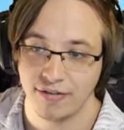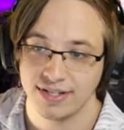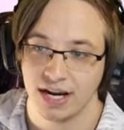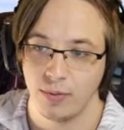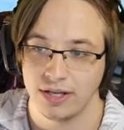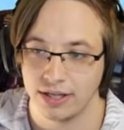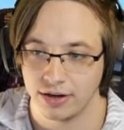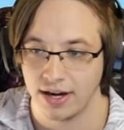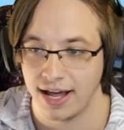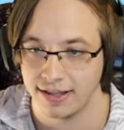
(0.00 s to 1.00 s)
time we
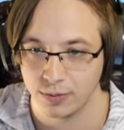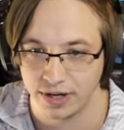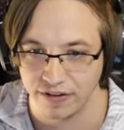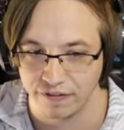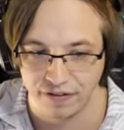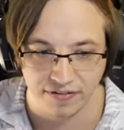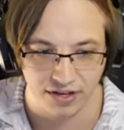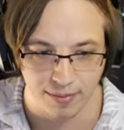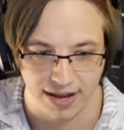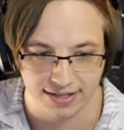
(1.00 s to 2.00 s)
clear an island, we're getting
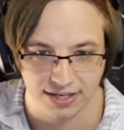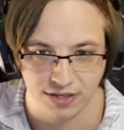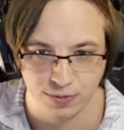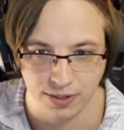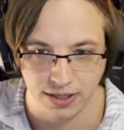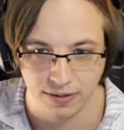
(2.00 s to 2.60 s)
fifty max H P.